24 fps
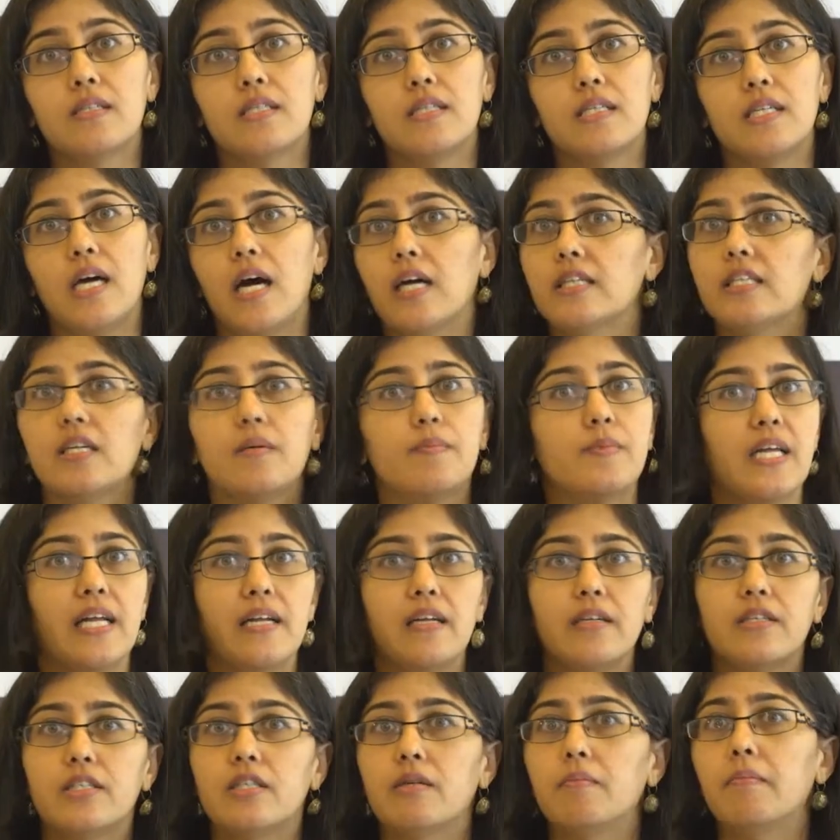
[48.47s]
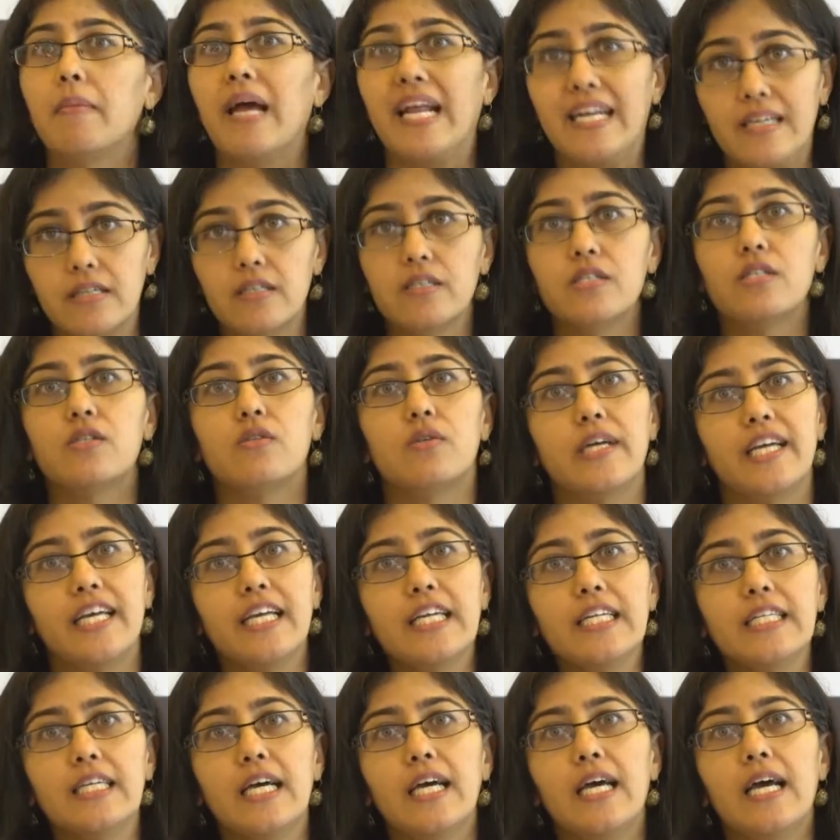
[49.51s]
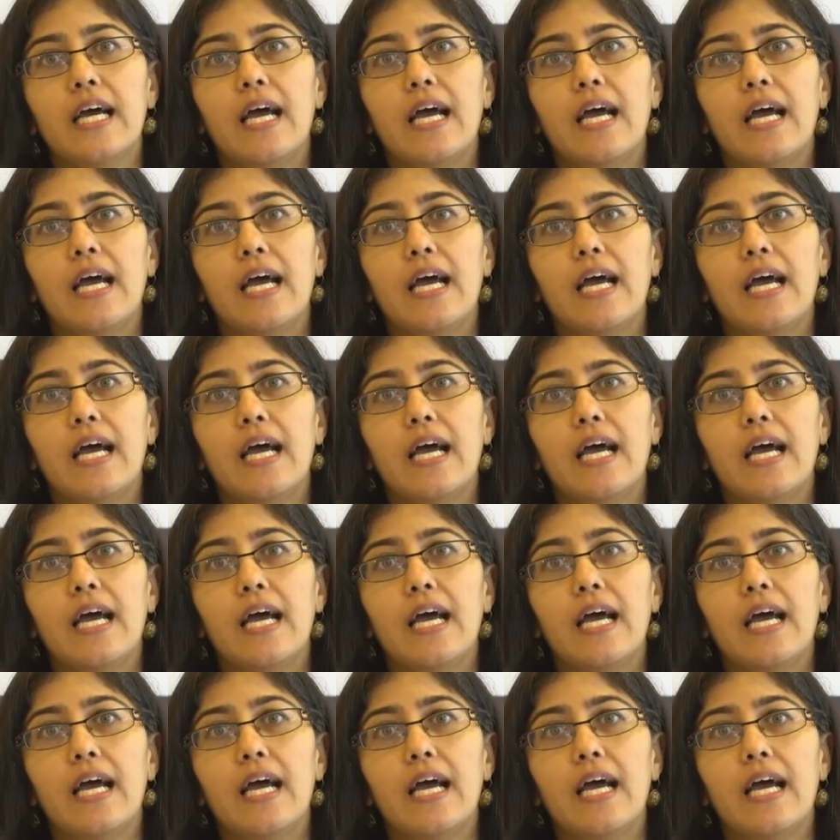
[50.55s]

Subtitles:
startups at a tremendous rate,